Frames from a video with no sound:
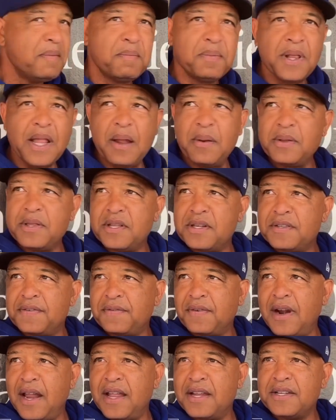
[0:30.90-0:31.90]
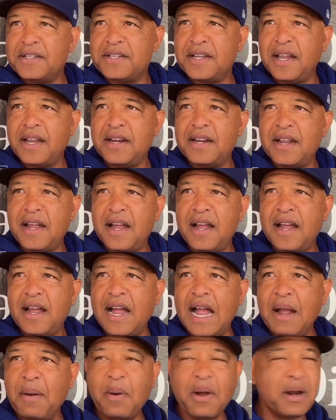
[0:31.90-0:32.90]
play with his friends, and
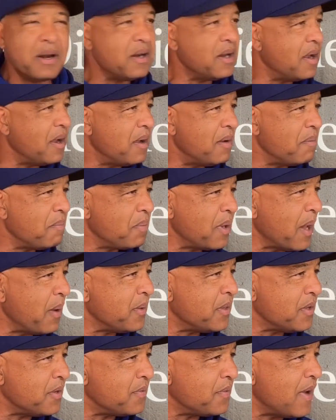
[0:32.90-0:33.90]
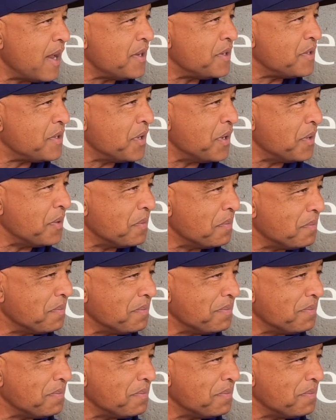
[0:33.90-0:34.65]
I wanted to play with his friends too.